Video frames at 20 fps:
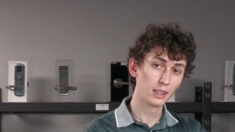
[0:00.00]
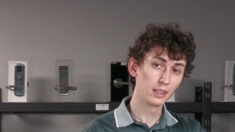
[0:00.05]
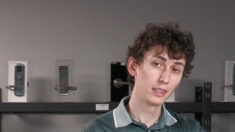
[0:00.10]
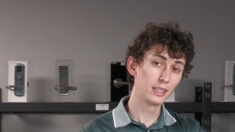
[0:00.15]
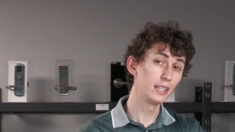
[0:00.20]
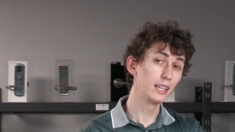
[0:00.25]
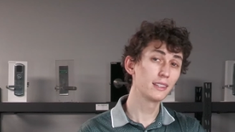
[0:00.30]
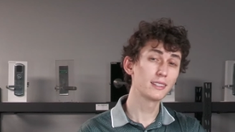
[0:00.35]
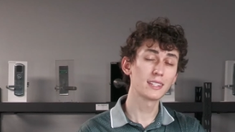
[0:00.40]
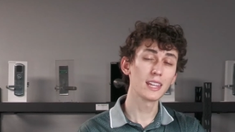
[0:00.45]

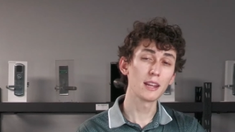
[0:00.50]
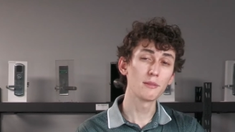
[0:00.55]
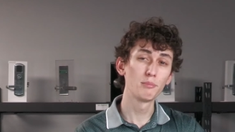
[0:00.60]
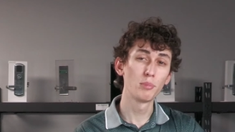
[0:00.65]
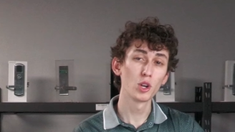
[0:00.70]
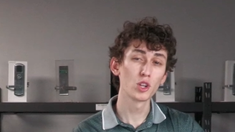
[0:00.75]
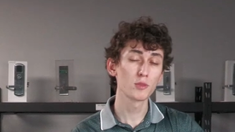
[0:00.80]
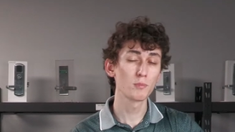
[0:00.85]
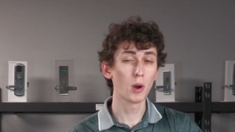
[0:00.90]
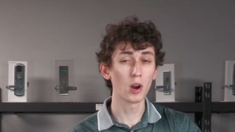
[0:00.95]
the inside
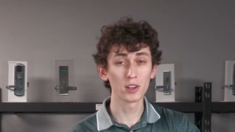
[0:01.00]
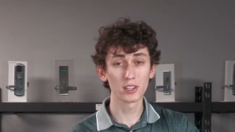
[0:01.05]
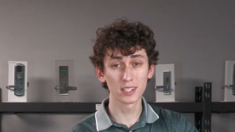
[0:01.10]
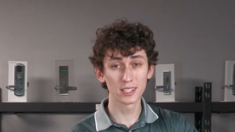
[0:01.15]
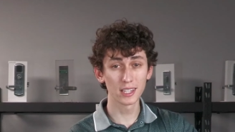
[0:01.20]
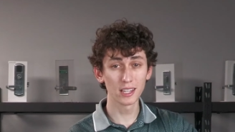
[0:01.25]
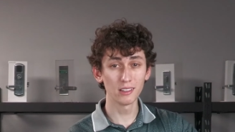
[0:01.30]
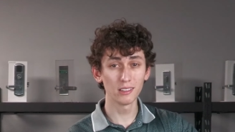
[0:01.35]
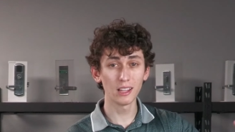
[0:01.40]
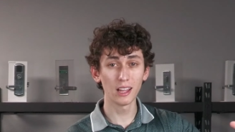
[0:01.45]
push bar
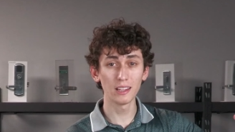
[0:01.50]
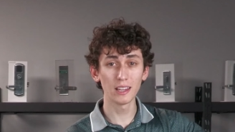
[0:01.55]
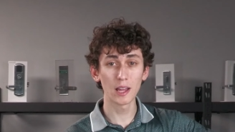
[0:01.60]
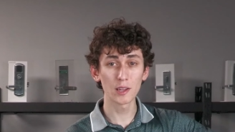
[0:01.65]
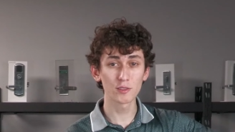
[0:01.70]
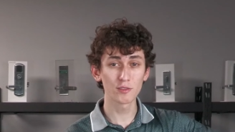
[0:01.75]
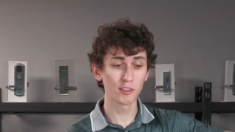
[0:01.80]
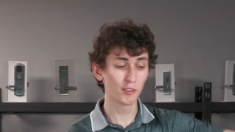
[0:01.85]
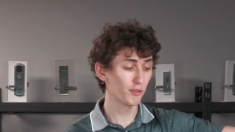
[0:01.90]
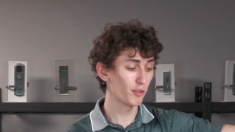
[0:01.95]
still
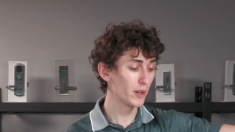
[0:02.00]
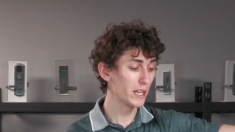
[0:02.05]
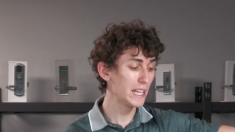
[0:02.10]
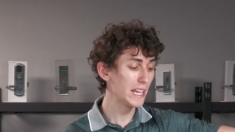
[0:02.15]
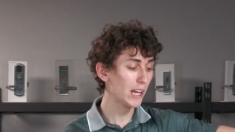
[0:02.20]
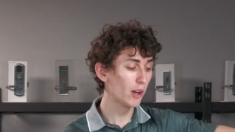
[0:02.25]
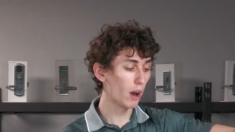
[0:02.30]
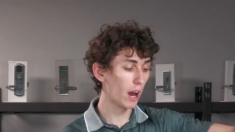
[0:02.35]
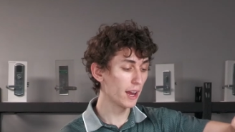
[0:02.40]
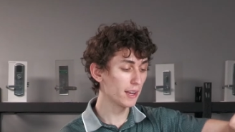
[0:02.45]
allows for free
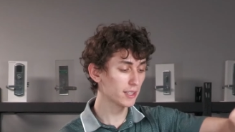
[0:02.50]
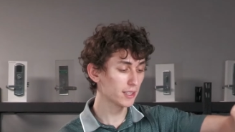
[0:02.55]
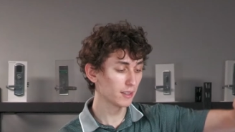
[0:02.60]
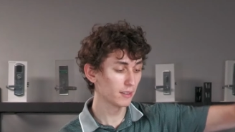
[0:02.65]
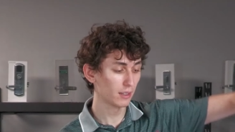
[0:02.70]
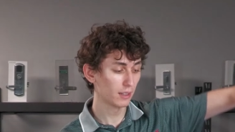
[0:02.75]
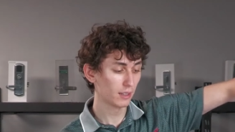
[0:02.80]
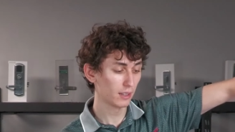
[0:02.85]
egress,